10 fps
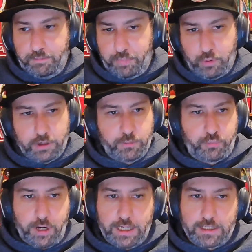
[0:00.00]
born and
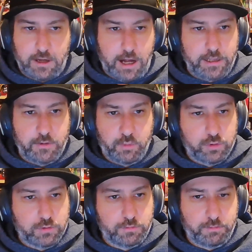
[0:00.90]
bred, dyed in the
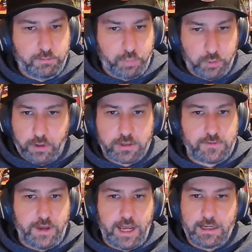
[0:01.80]
wool Bulldogs
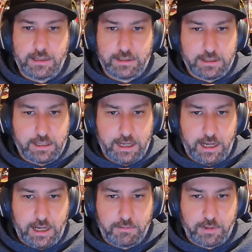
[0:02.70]
fan.
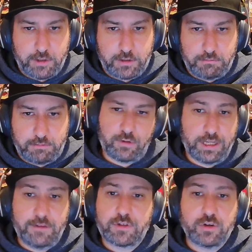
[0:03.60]

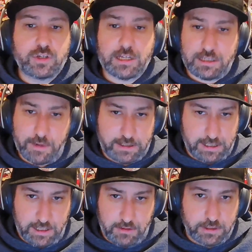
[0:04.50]
Couldn't give two shits about
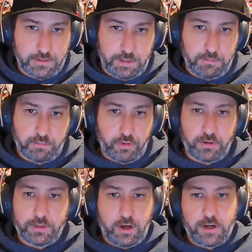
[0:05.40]
St Kilda, to be
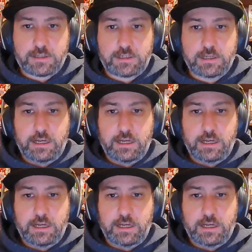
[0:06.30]
brutally honest.